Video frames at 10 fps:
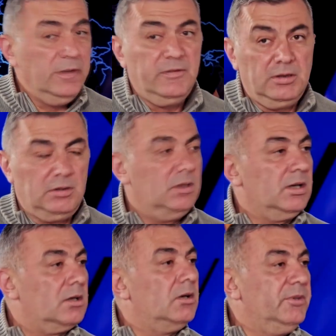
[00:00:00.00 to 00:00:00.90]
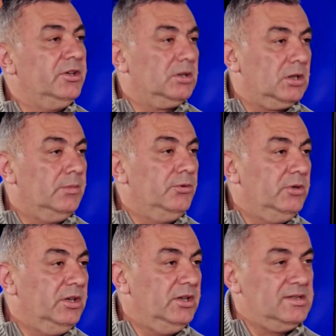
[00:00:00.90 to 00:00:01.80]
even like Armenian
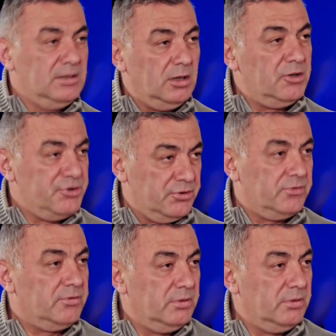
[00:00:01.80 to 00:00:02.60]
community is larger